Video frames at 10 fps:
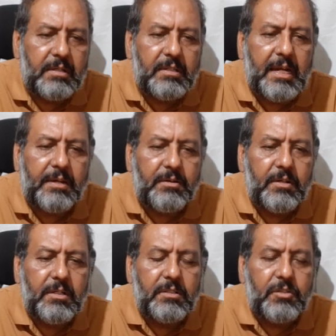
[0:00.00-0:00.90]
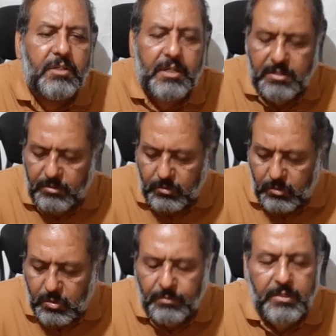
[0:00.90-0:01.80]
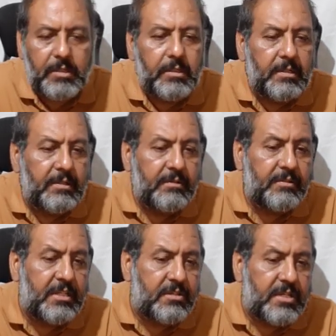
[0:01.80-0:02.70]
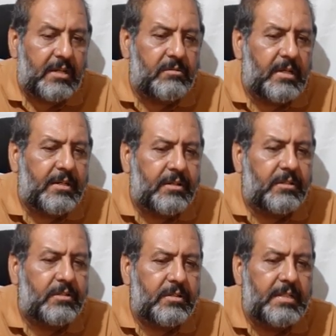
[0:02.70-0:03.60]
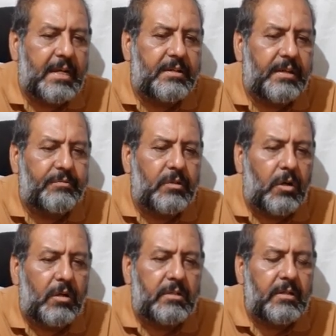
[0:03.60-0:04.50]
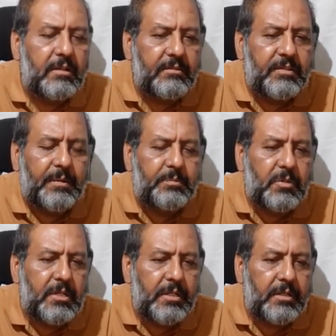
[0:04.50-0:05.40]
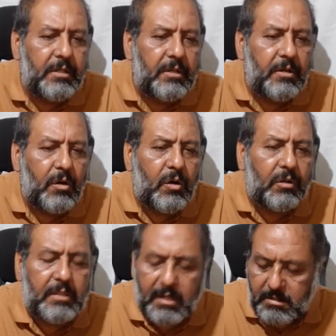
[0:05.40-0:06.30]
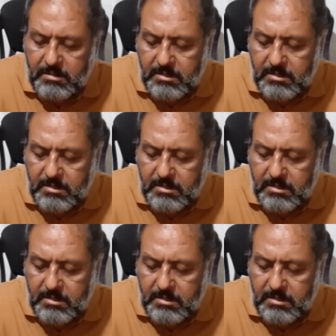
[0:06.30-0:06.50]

that skin over this cellulitis that have got the bulli or the